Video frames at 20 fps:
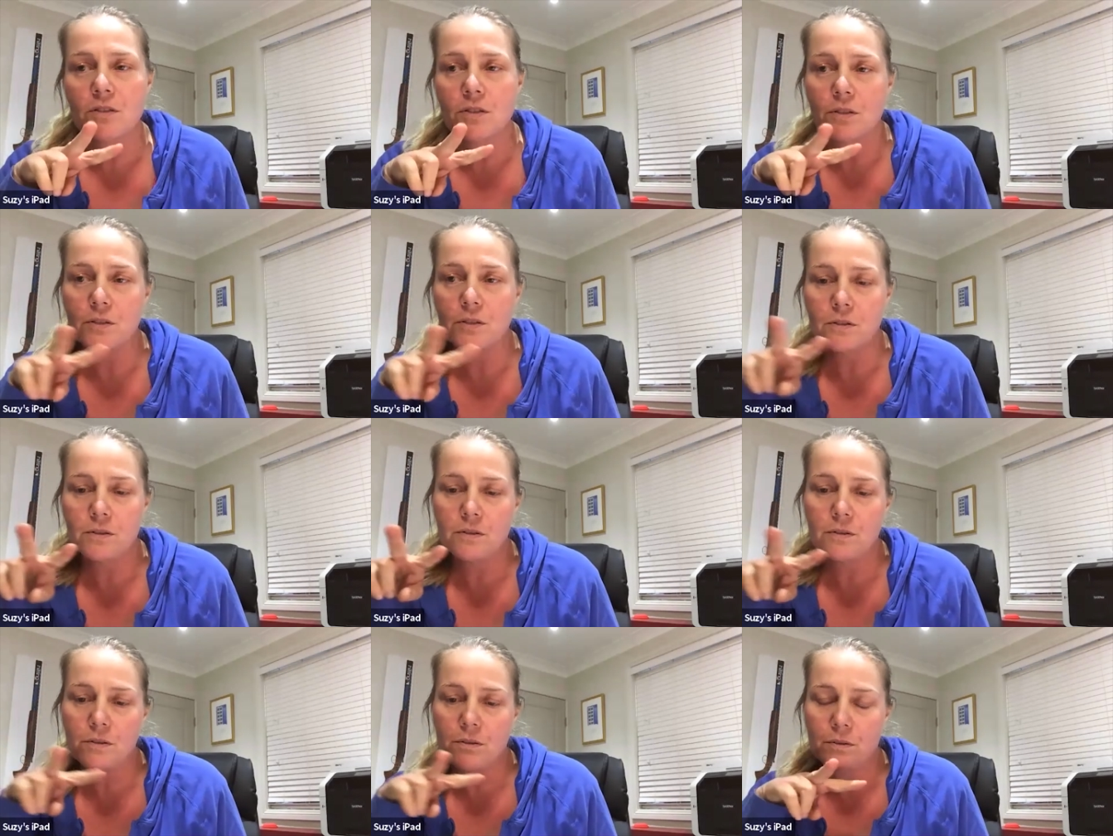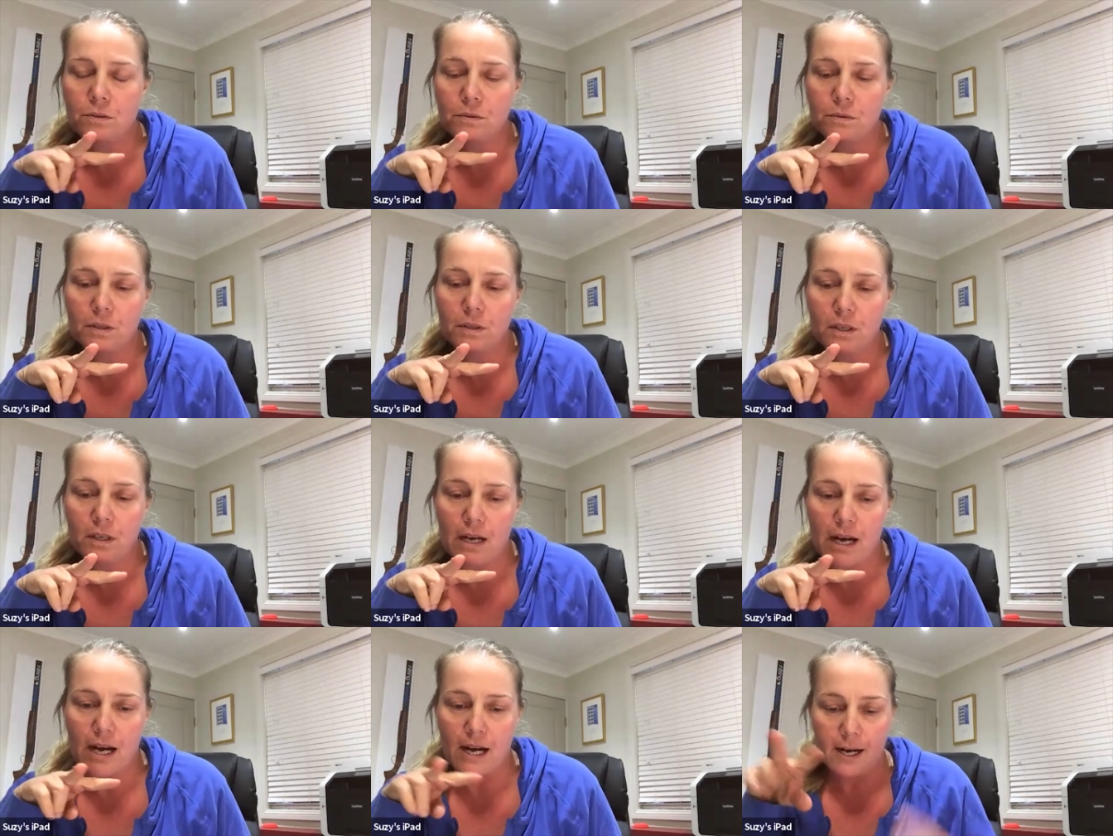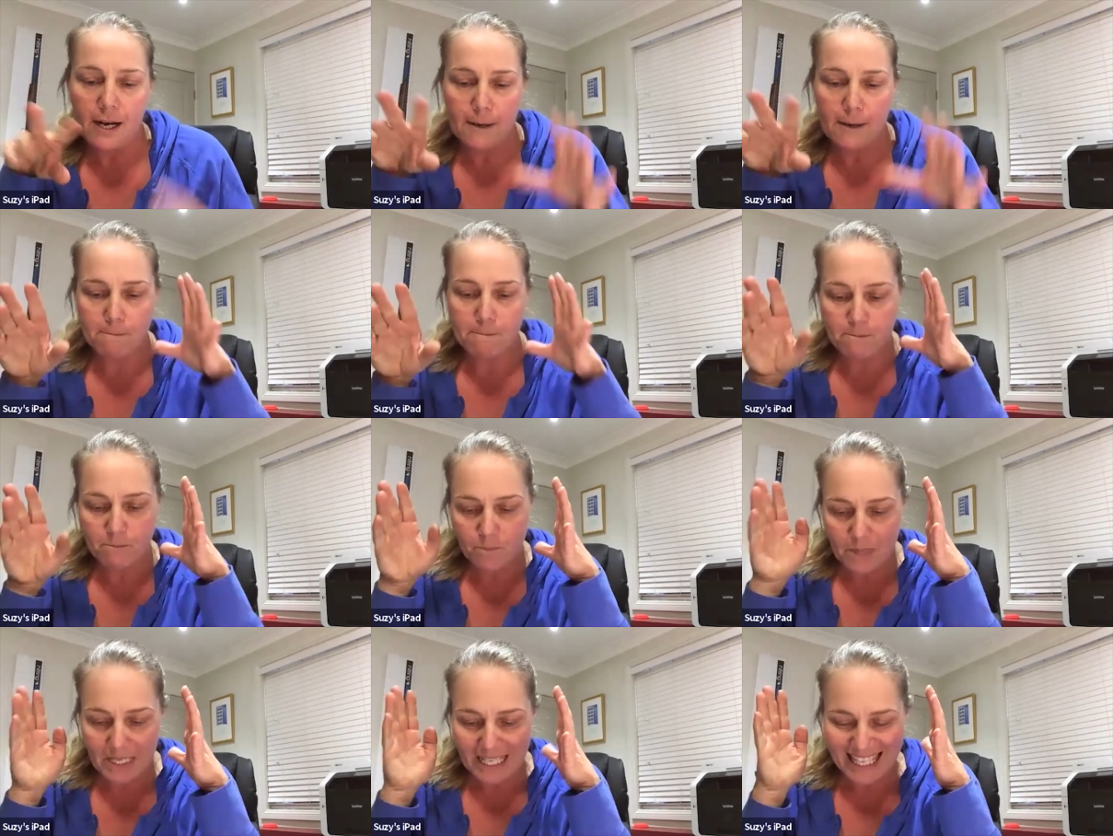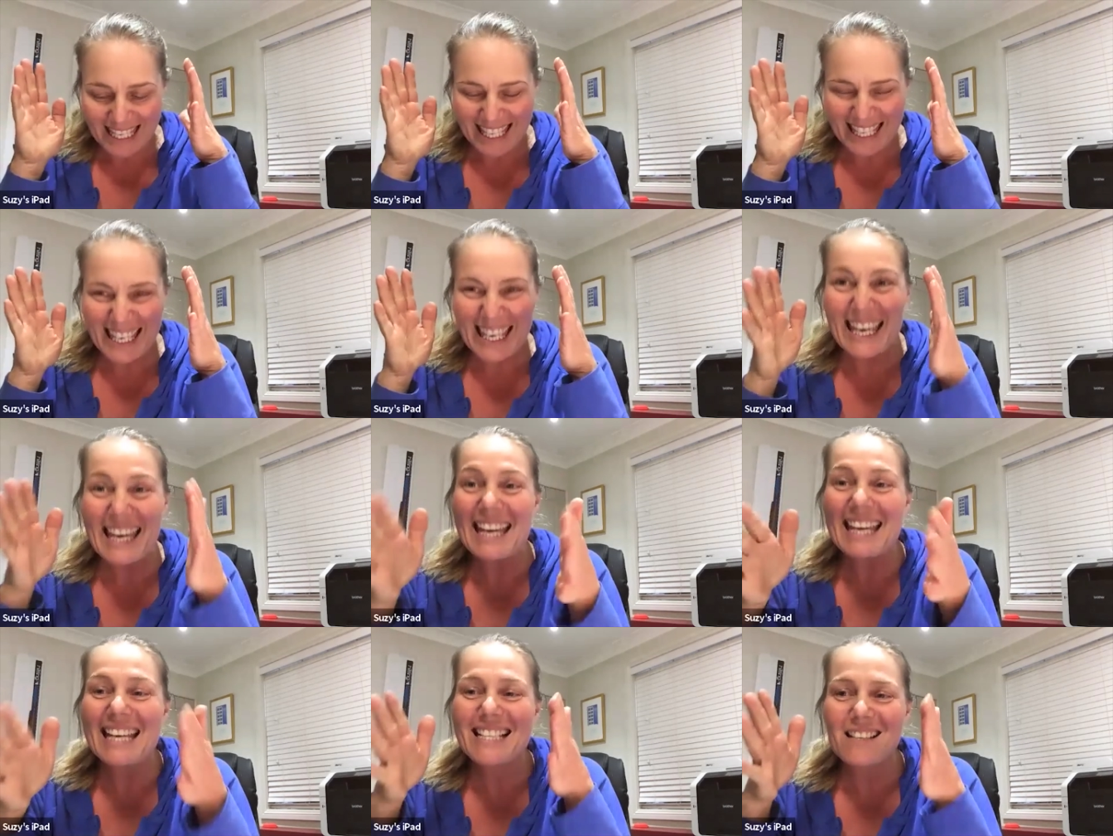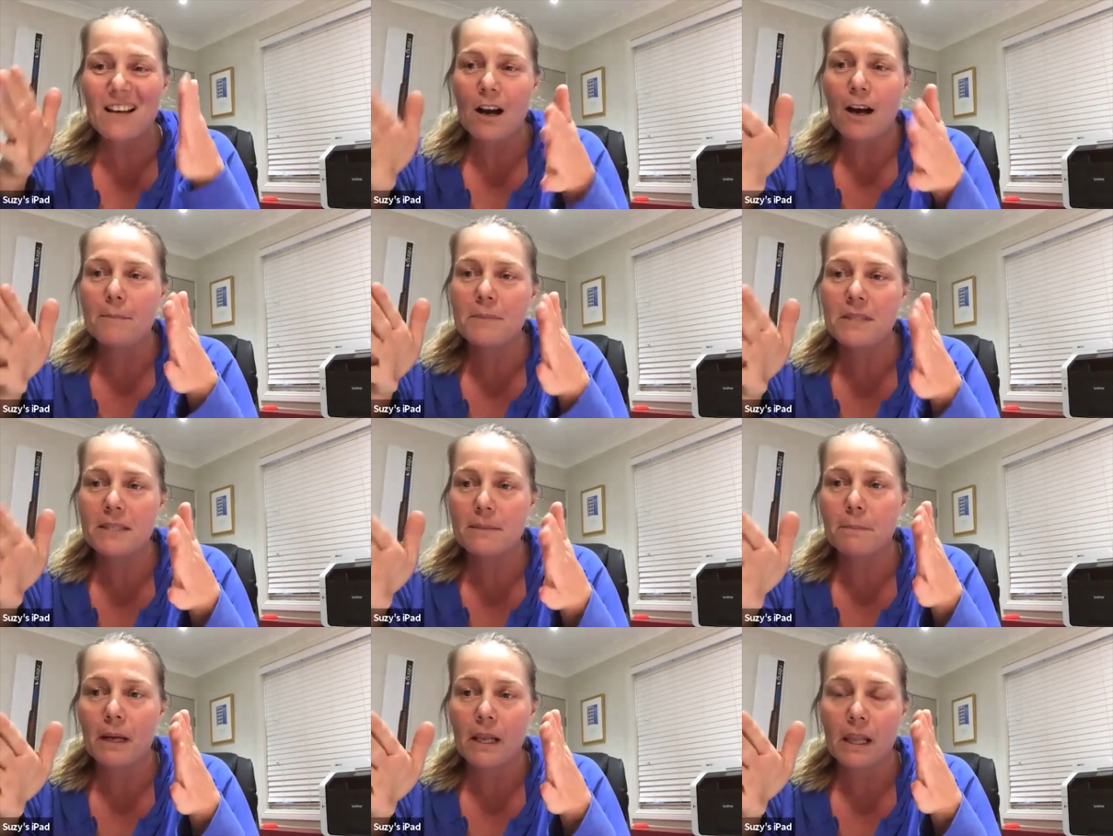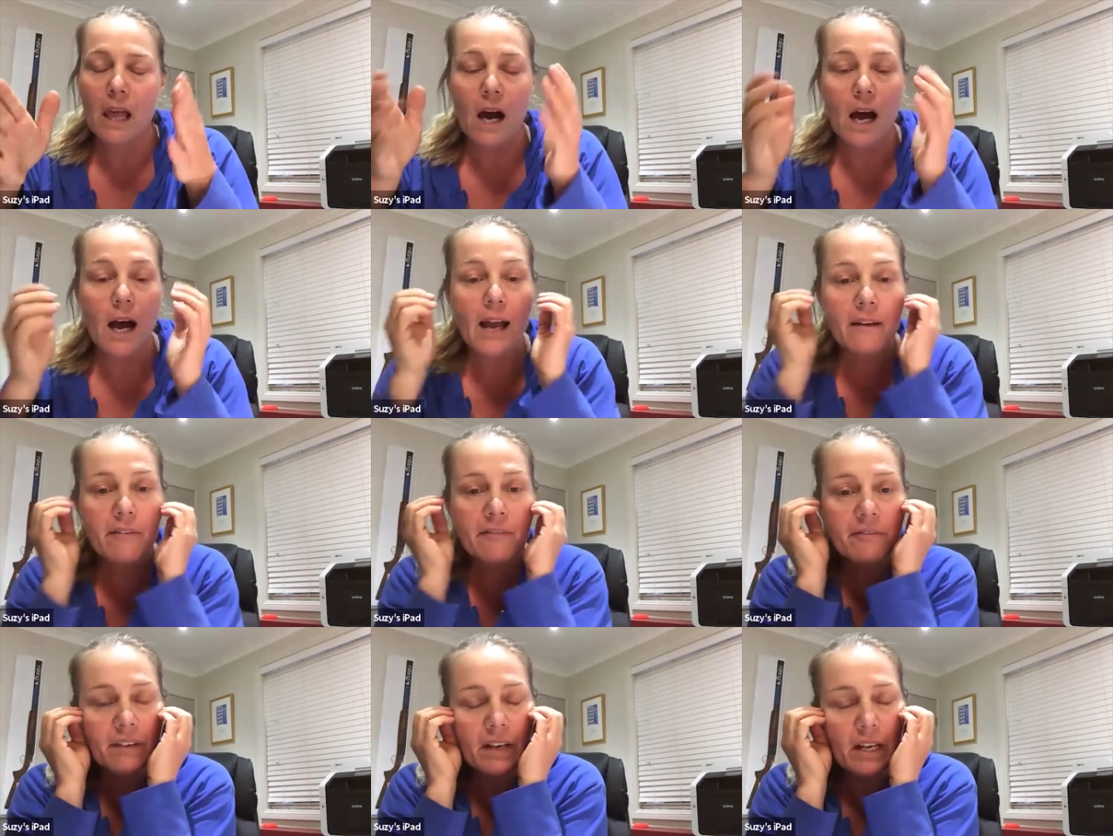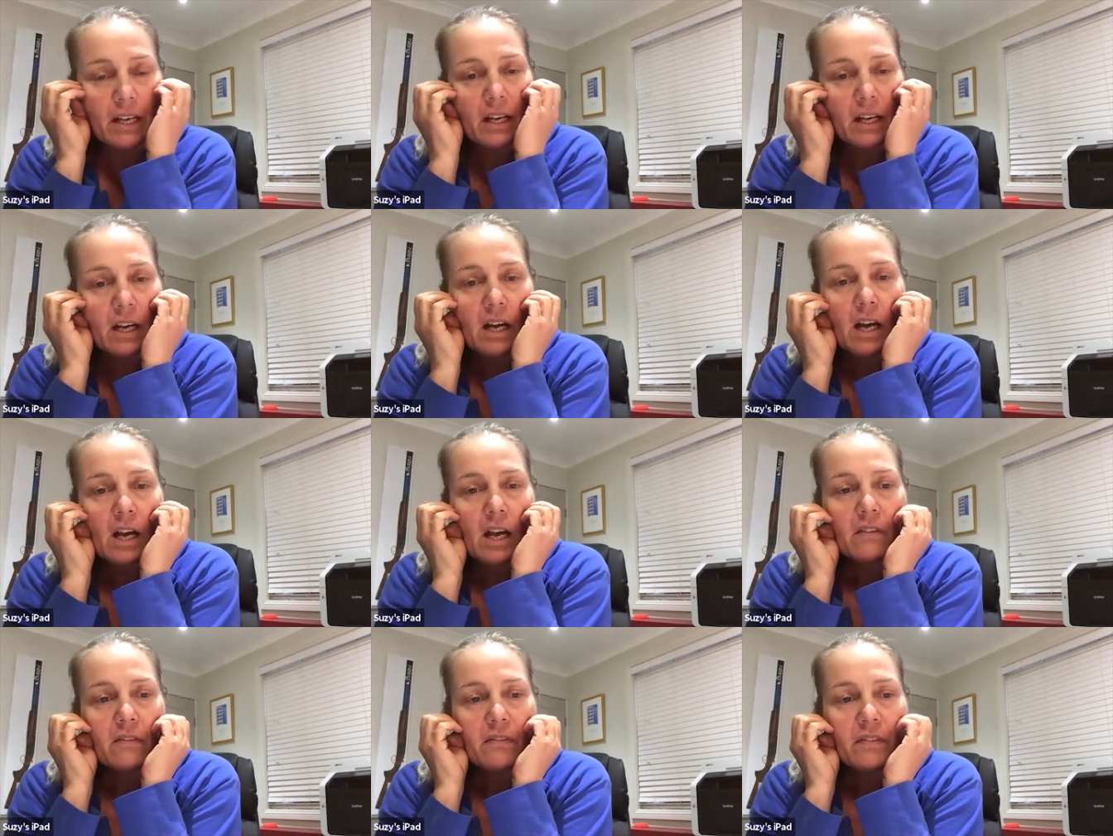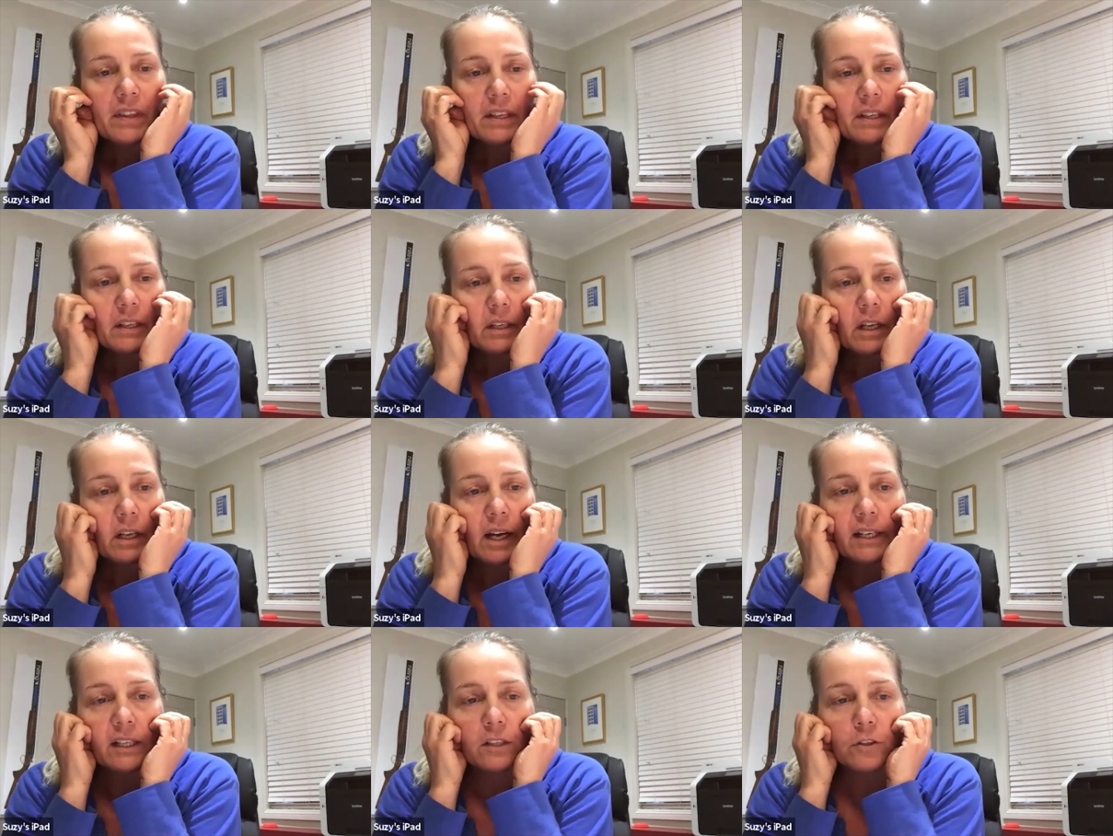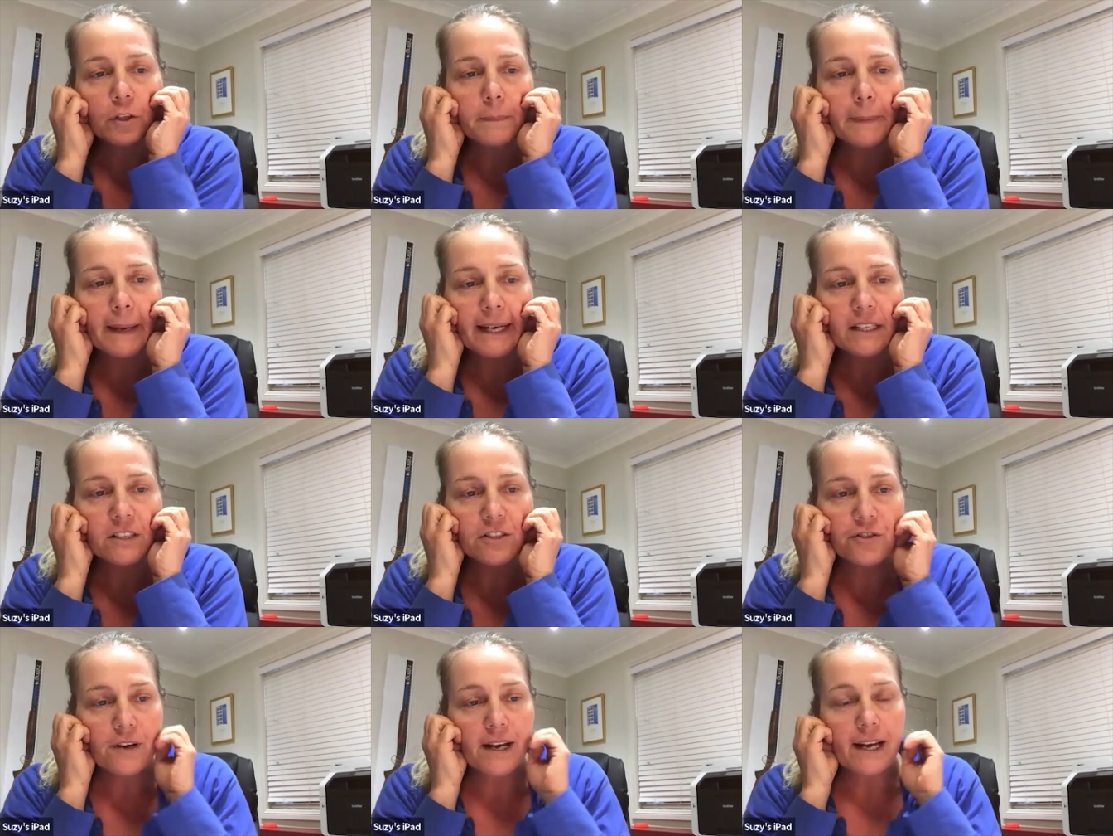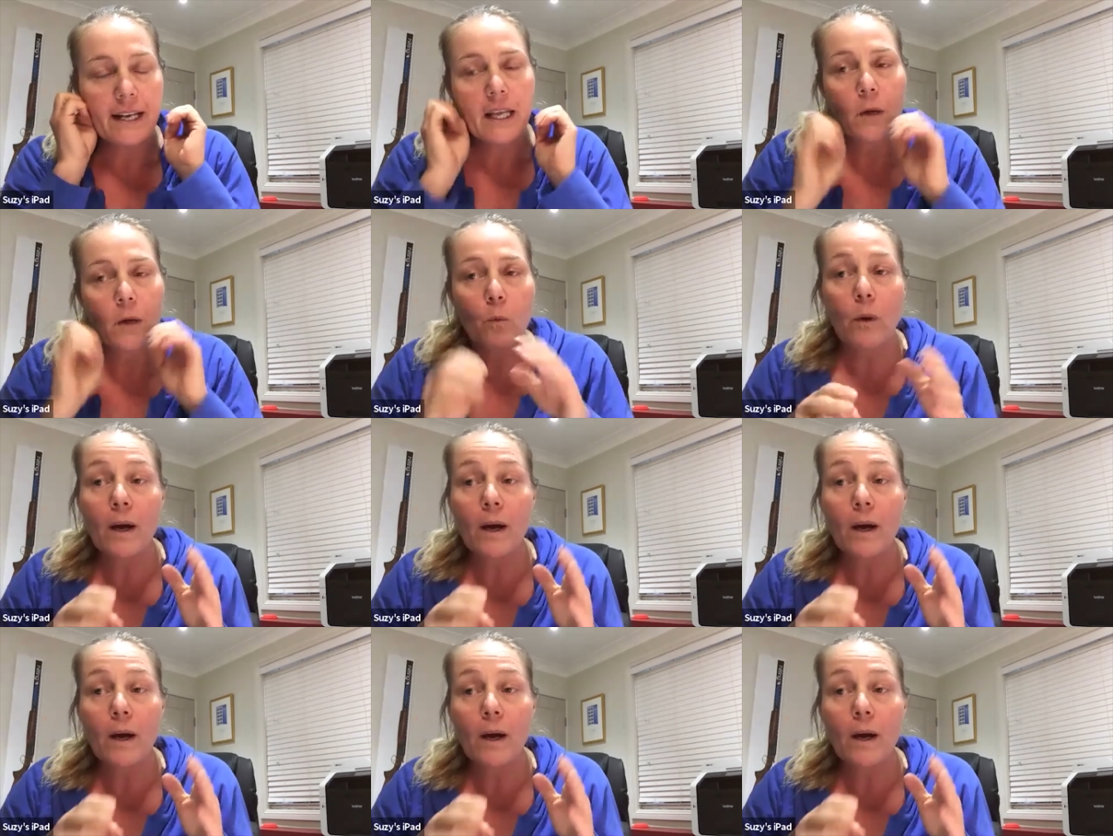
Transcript: two um, key times in my life that I can look back at training.